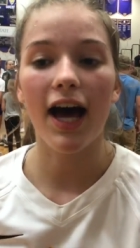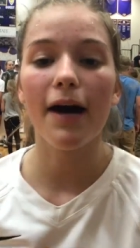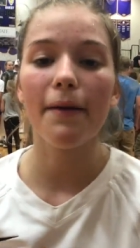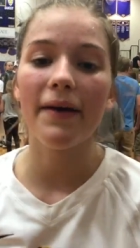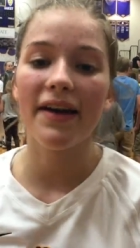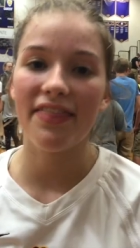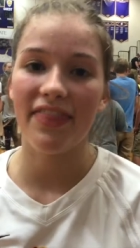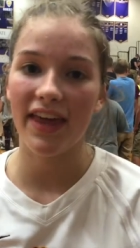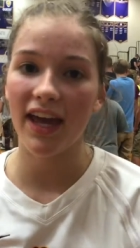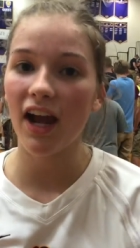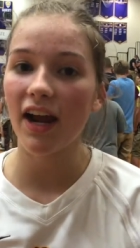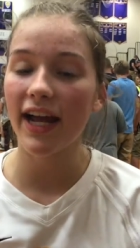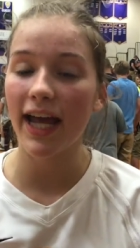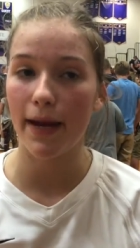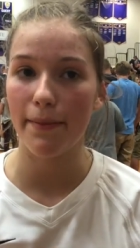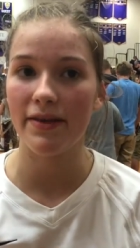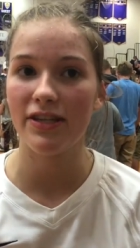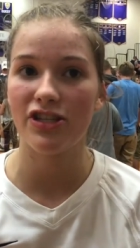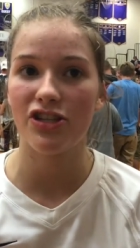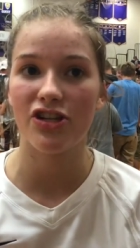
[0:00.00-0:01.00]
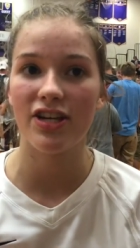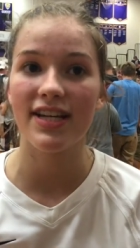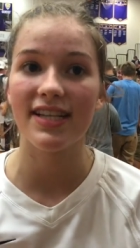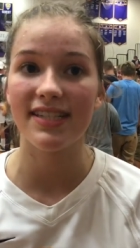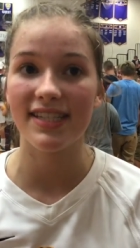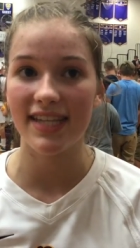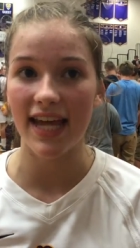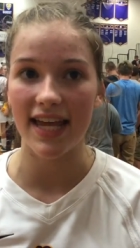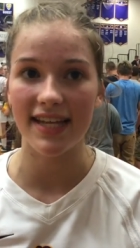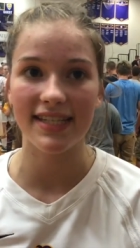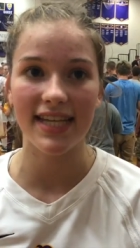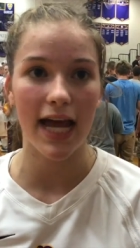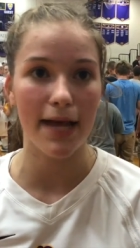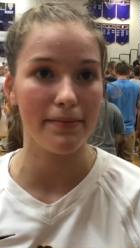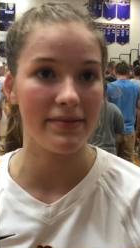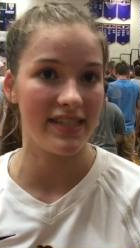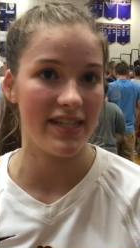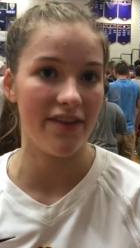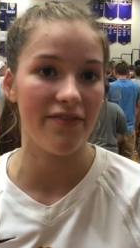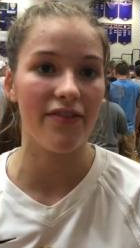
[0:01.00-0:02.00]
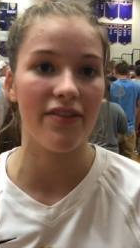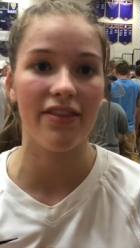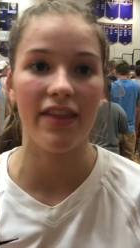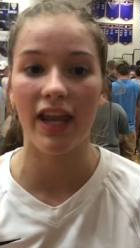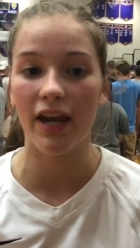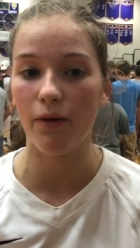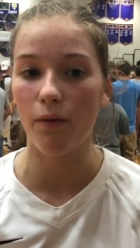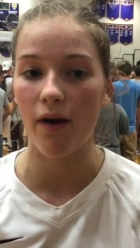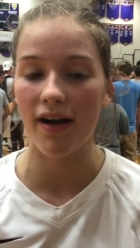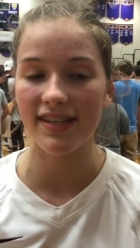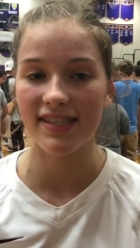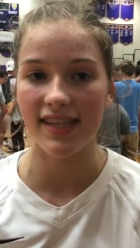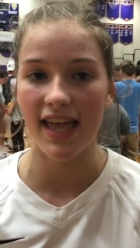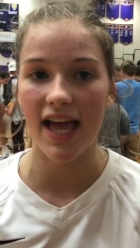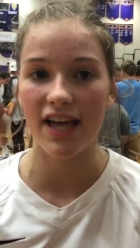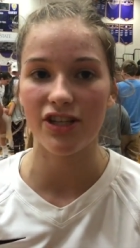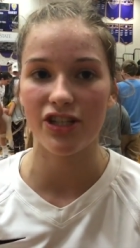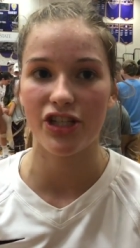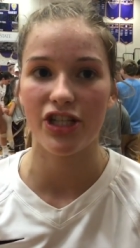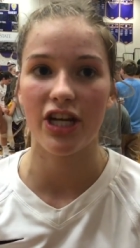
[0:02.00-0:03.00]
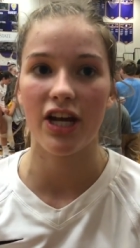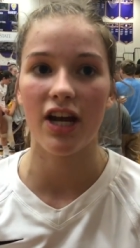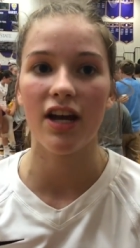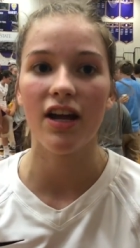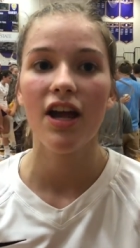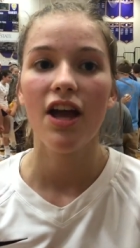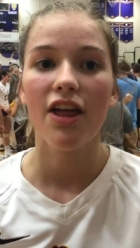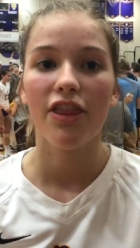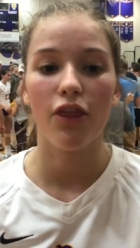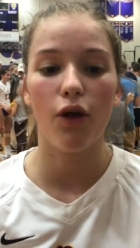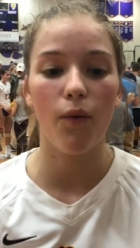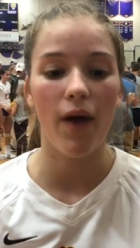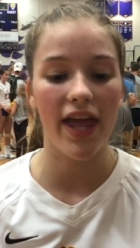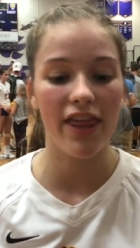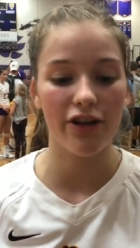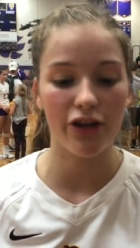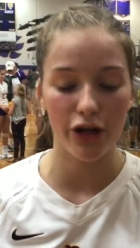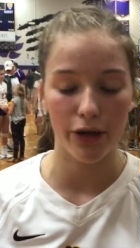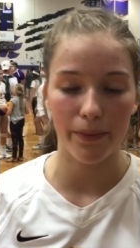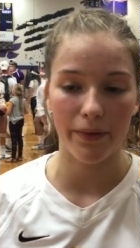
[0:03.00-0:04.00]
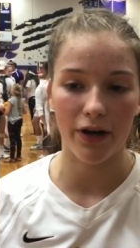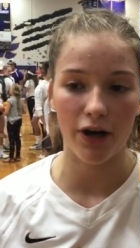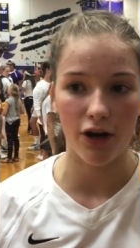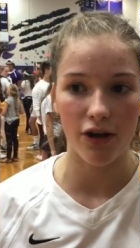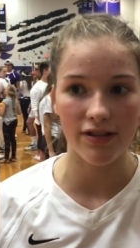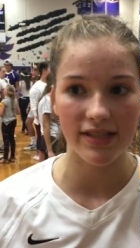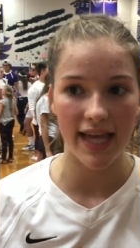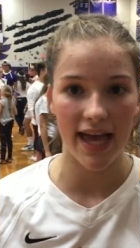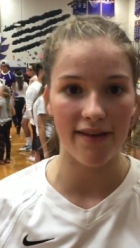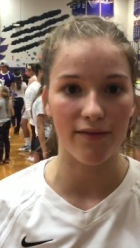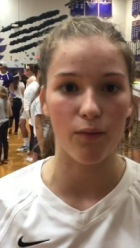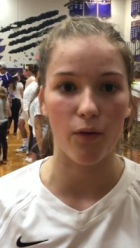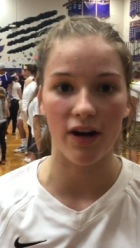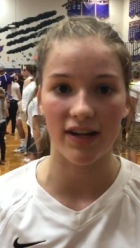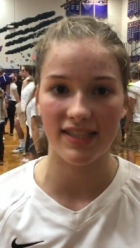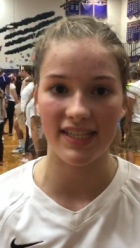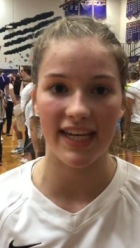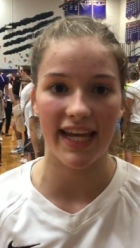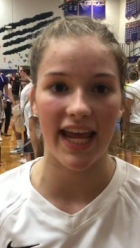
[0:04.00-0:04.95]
Um, I think our chemistry is ten times different than it was last year. The way the group of girls have worked